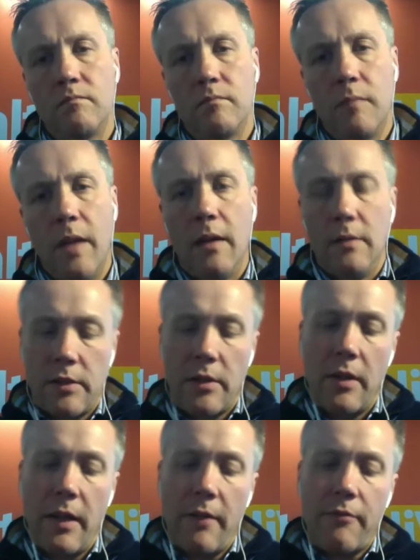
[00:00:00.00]
Yeah. So
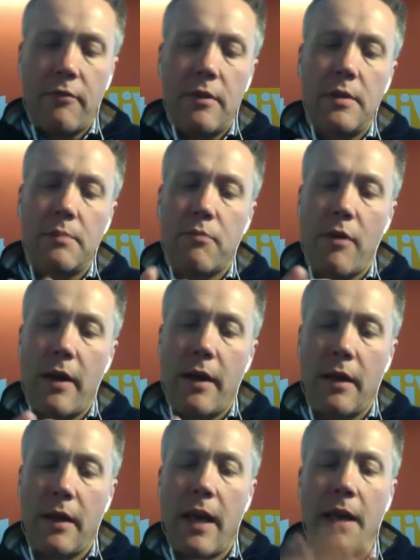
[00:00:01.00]
left wrist
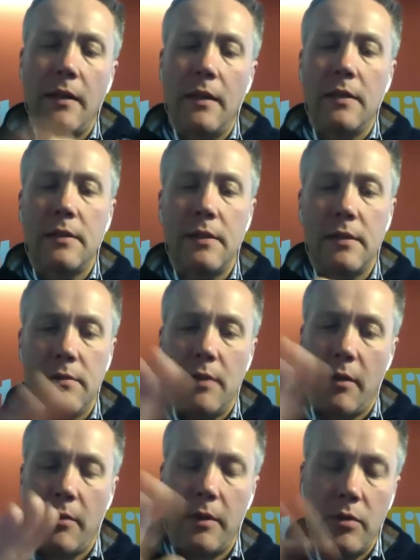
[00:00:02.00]
break. Again, this is
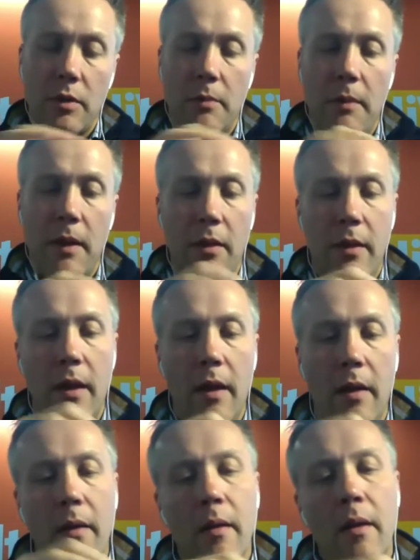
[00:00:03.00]
like we talked about
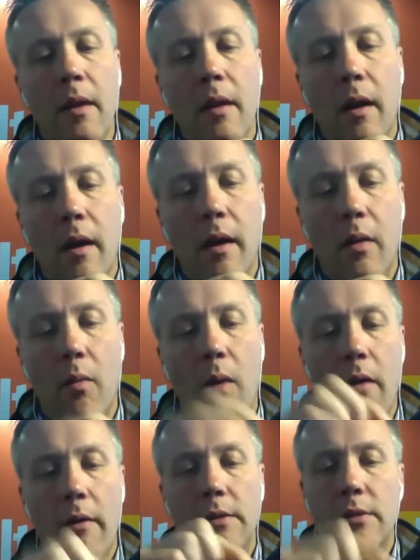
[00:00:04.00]
the
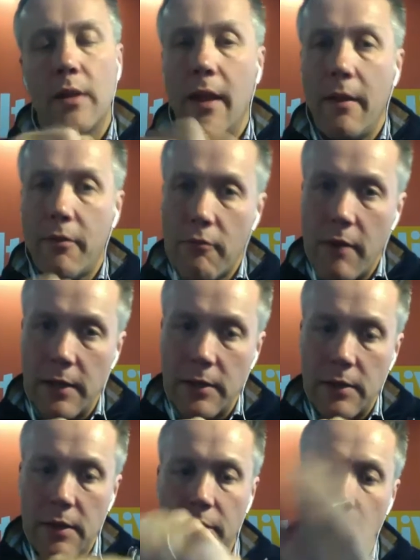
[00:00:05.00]
wiring. So the left
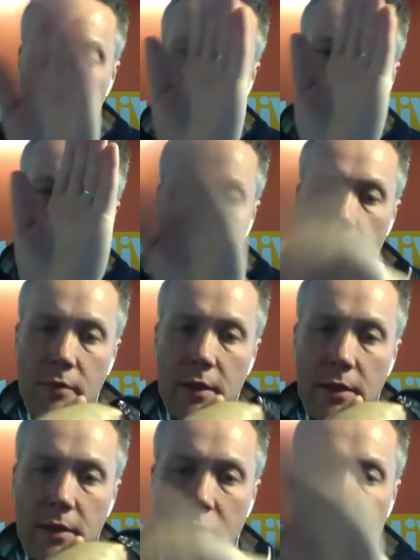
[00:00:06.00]
wrist, if you think about the
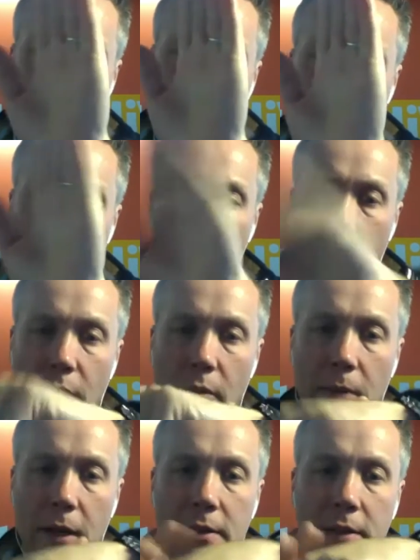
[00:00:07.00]
wrist, quite beautiful
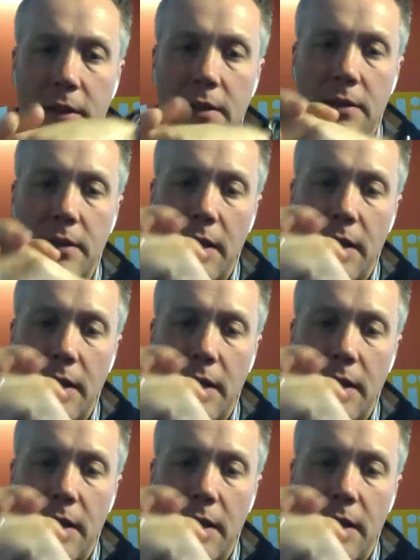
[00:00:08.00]
because it